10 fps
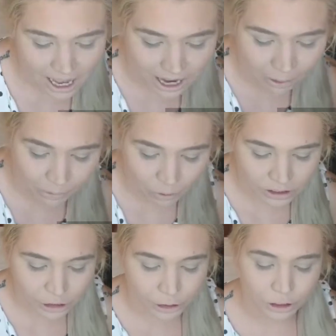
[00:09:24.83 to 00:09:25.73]
And I'm
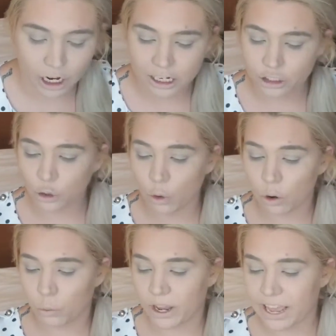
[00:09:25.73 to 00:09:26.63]
going to
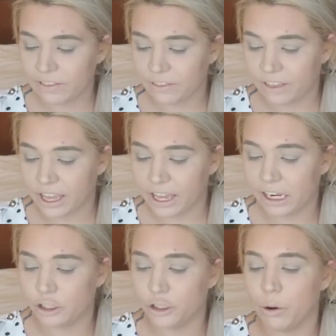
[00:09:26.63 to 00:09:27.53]
contour with
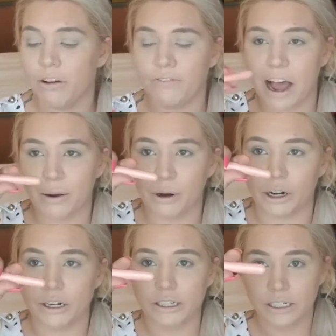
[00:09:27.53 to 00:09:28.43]
the Duo
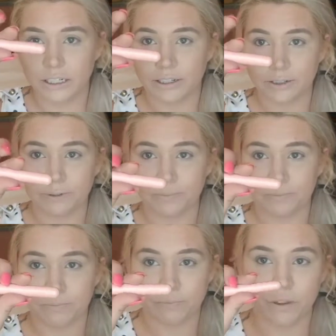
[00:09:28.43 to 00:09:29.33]
Fiber
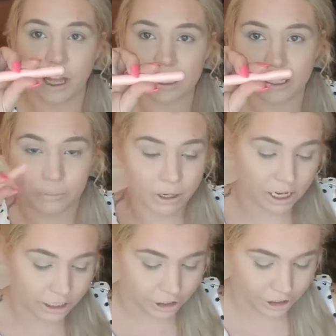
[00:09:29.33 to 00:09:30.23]
Luxie
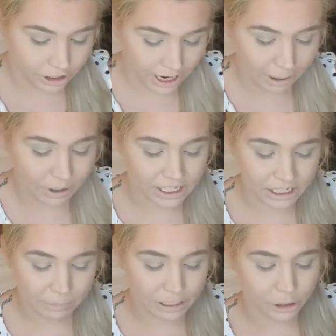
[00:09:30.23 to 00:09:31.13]
brush. And I'm going to
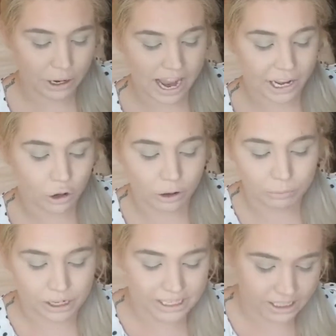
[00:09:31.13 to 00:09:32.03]
dip into Angle and
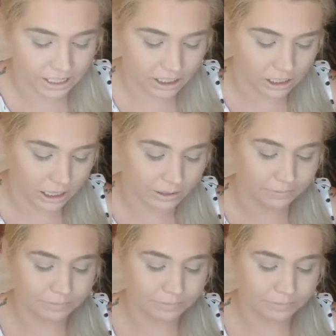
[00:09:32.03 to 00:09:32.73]
Princess Cut.